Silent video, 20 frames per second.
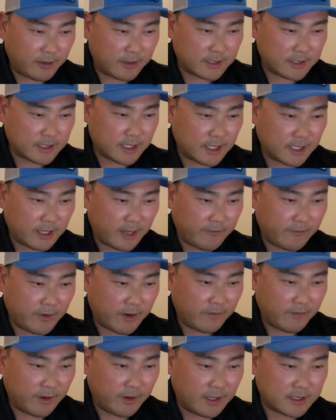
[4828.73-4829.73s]
it's thin like
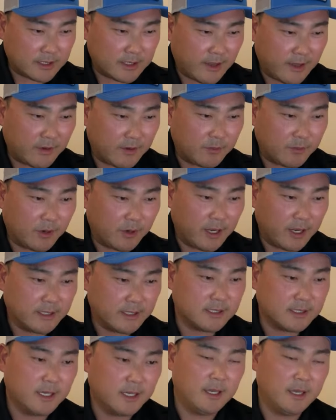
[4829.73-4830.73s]
Varivas and half the price.